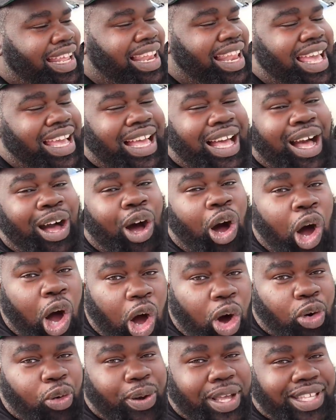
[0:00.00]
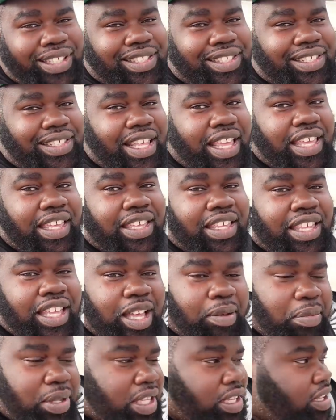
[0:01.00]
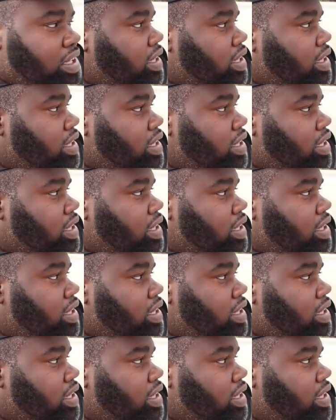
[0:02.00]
like I always say, you hear me?